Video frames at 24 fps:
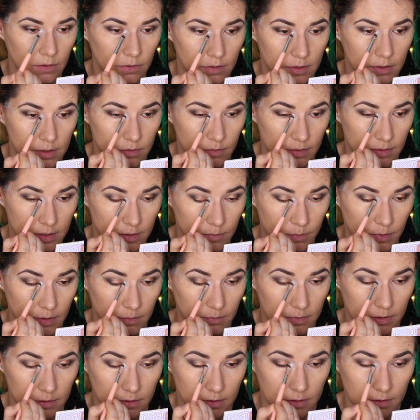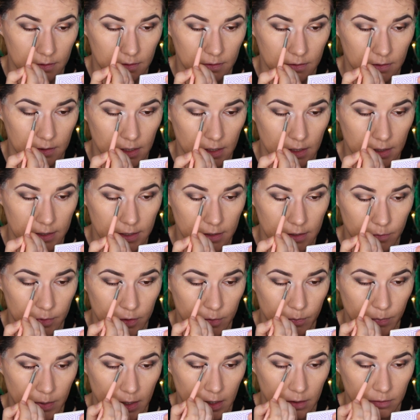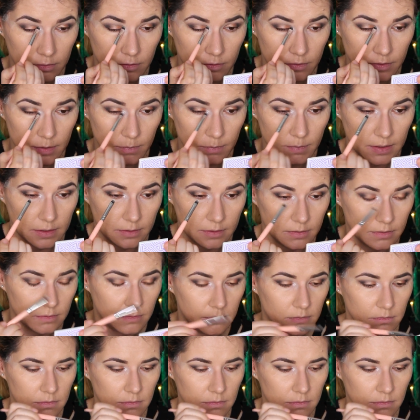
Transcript: this one is pigmented they are a little bit powdery but